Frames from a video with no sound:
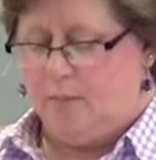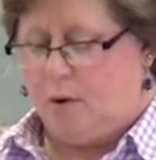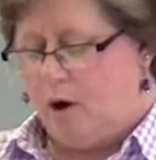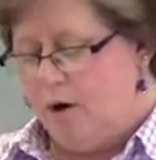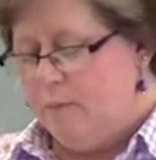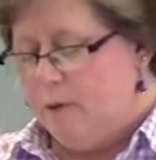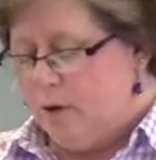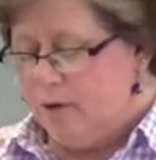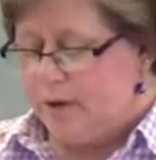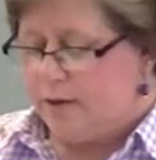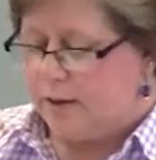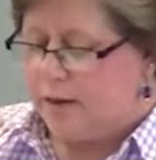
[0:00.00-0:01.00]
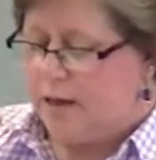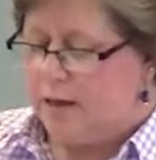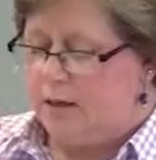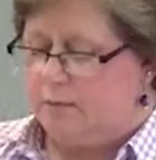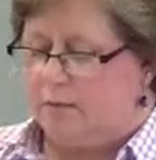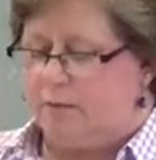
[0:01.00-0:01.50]
Part of building the
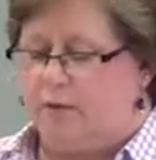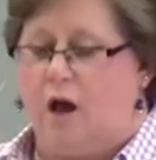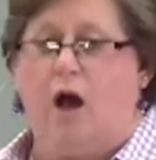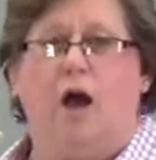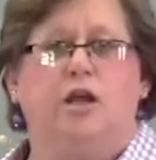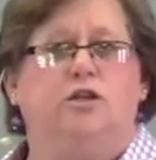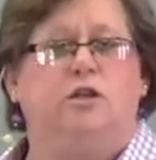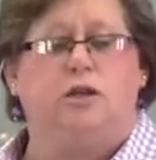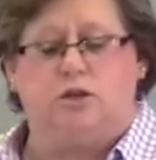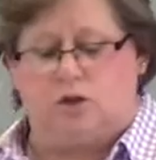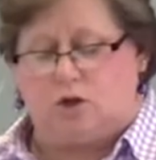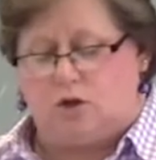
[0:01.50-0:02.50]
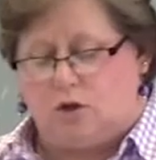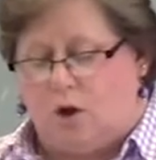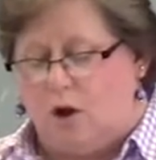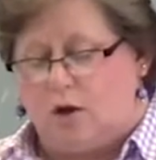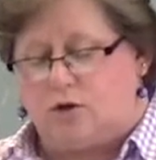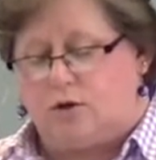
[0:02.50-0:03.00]
kingdom of God, Jesus
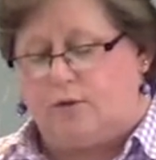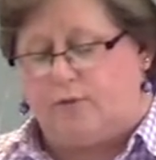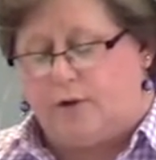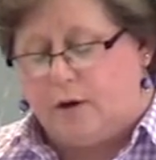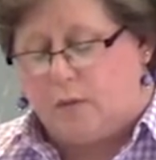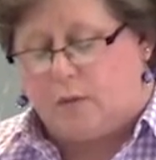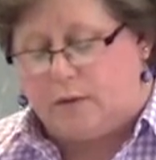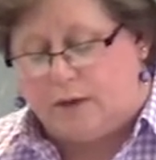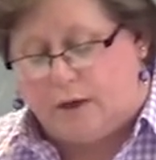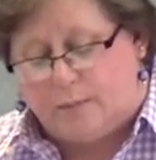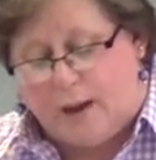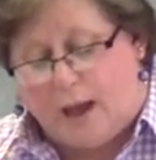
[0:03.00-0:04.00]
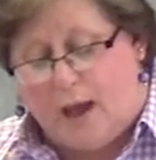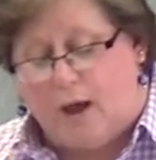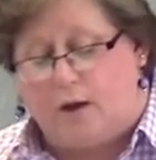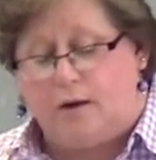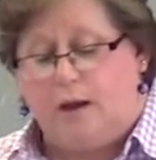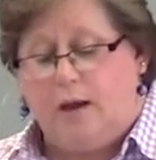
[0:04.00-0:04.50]
talks so frequently
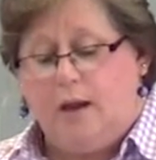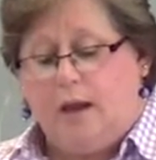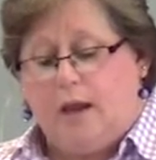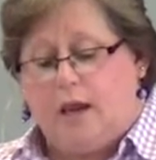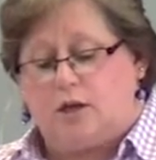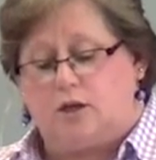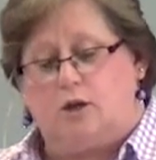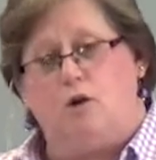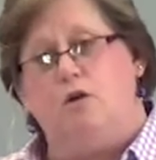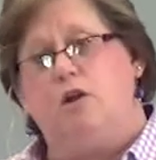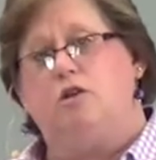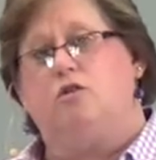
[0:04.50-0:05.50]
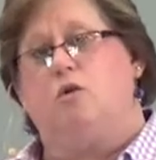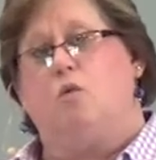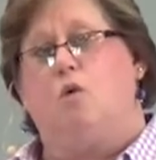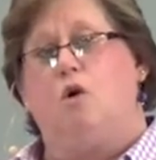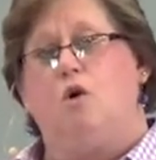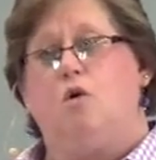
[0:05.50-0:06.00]
about, is learning to
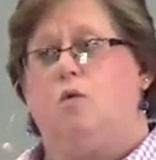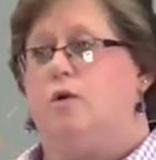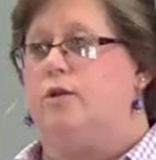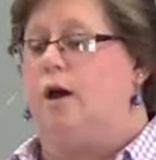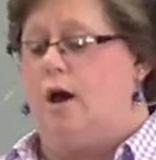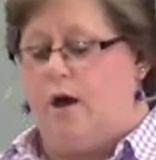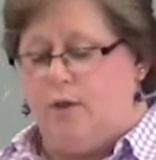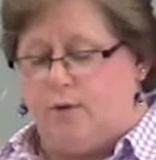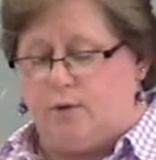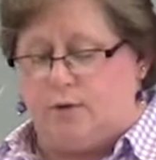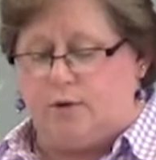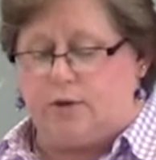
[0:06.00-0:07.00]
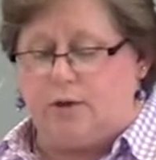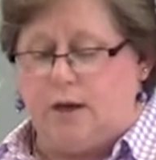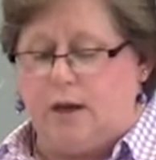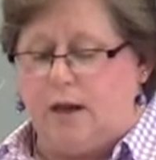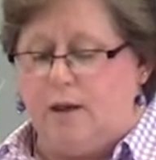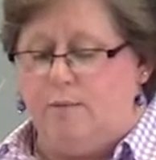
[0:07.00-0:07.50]
work with others
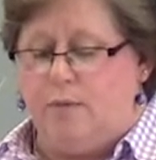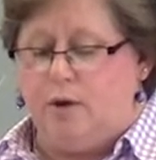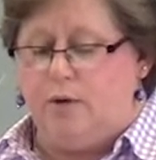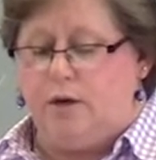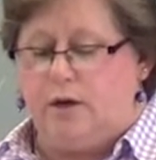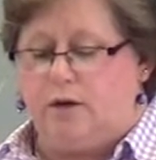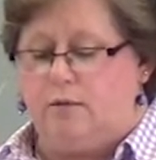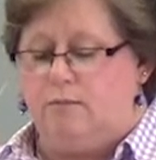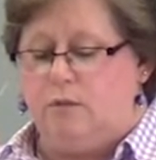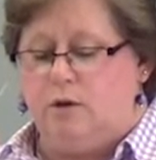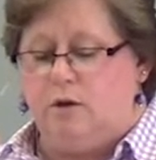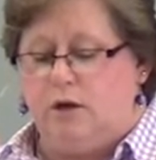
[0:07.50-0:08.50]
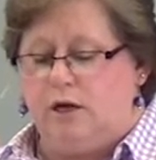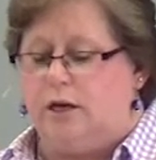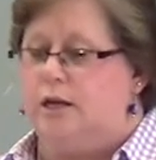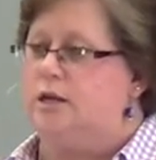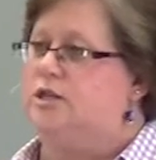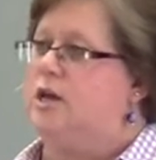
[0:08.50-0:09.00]
in building
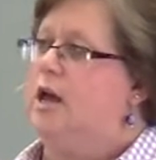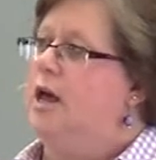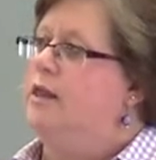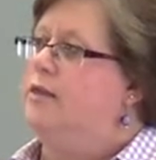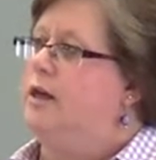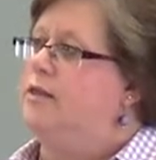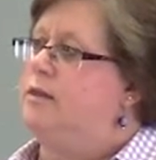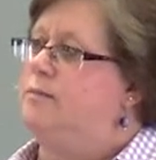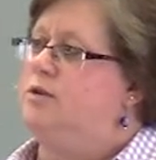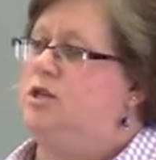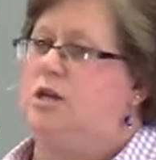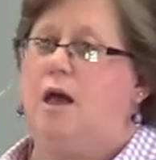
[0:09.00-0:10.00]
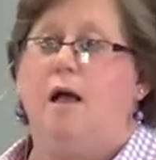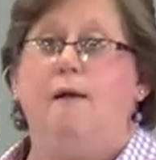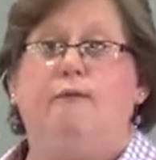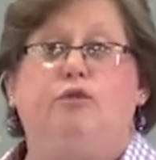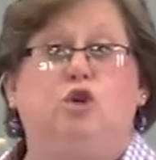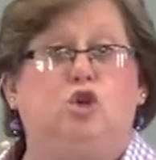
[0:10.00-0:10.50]
communities that
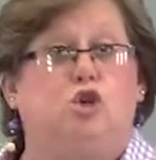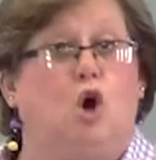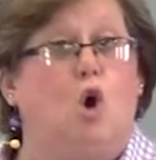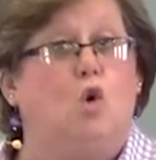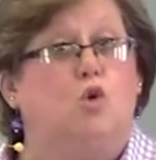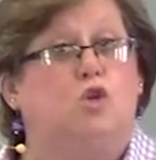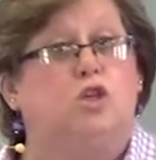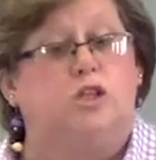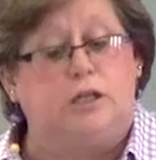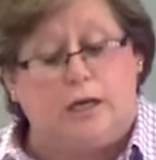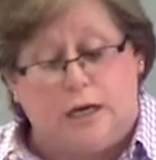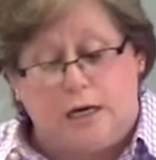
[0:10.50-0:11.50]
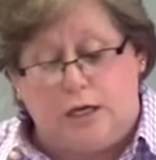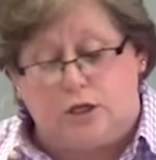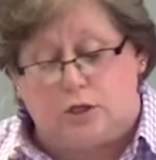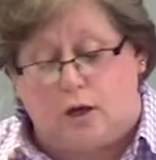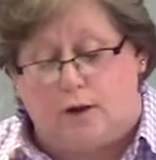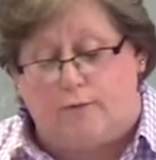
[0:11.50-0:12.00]
themselves sow
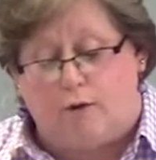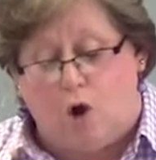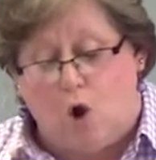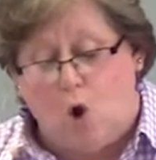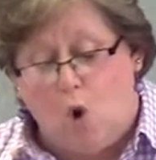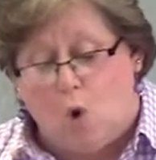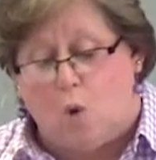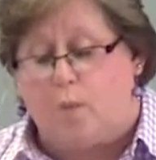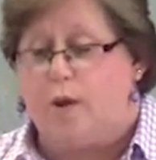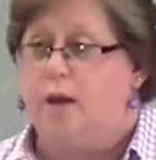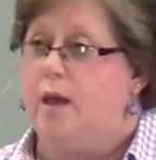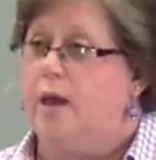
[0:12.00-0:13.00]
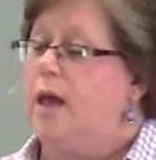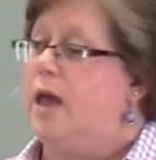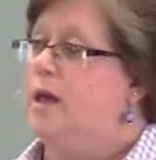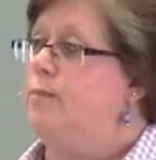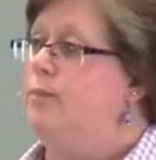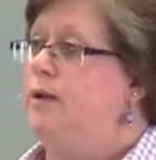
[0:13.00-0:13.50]
seeds of hope
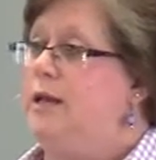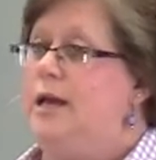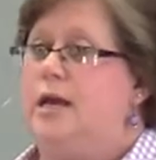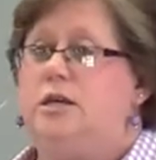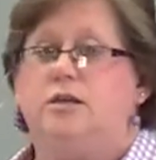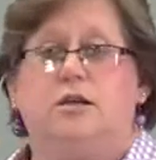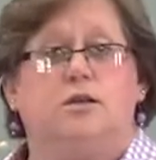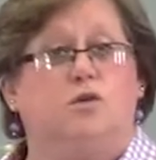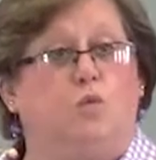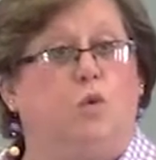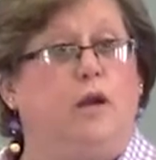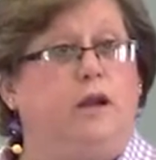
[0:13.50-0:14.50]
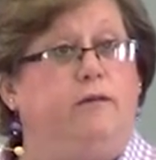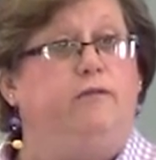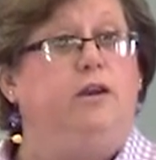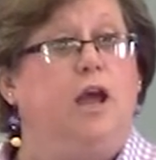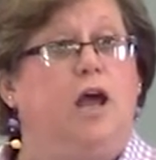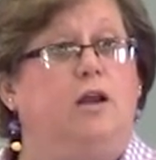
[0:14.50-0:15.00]
in places we've
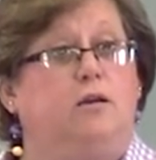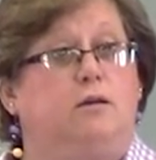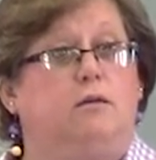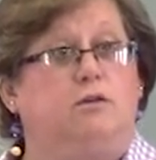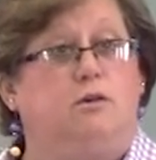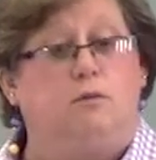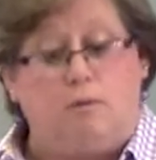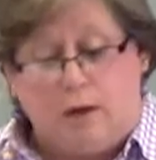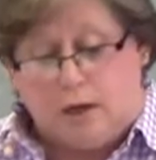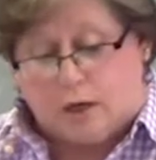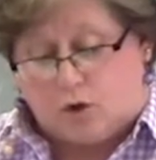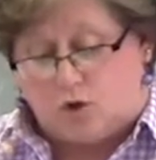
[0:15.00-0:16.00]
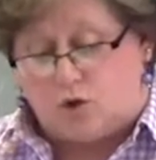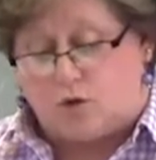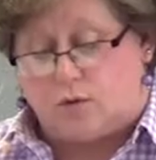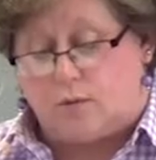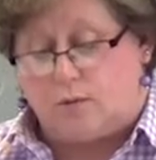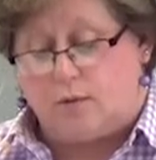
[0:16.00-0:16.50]
yet to reach.
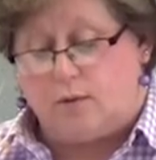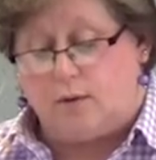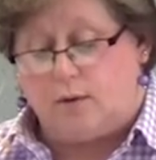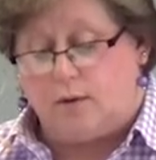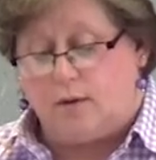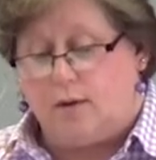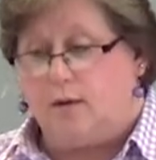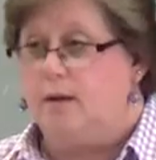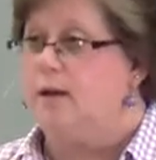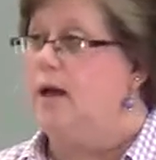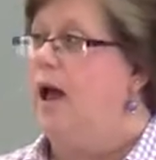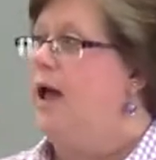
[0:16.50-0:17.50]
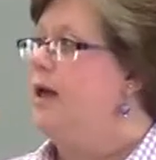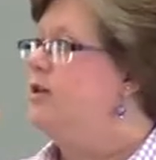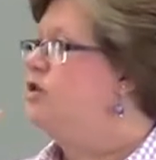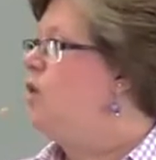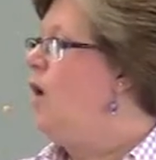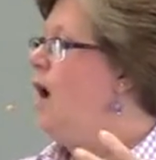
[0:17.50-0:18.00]

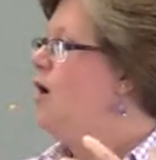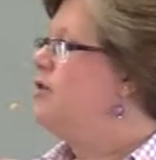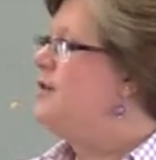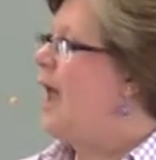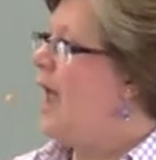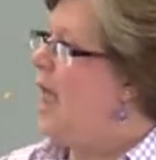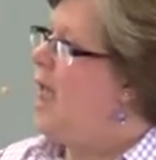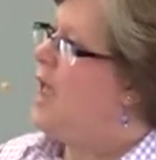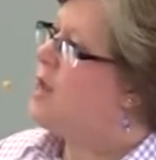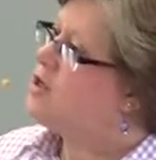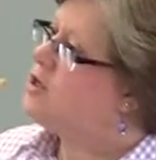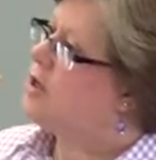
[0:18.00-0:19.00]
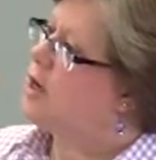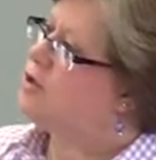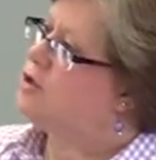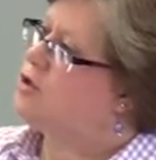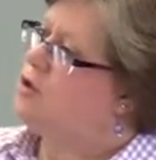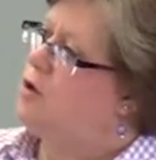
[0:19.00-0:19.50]
So, our task as
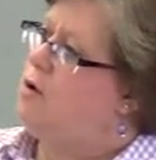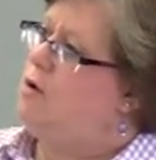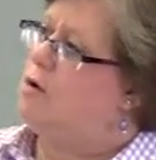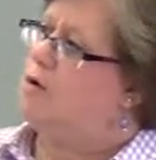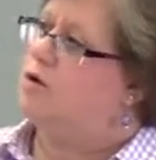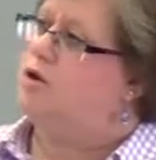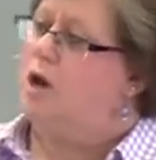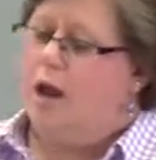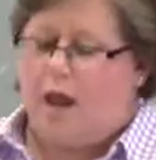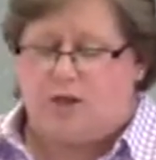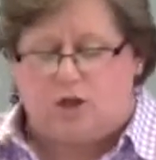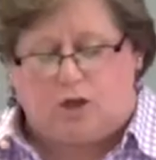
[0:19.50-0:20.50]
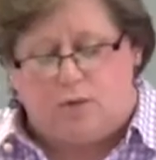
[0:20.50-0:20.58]
a church, as a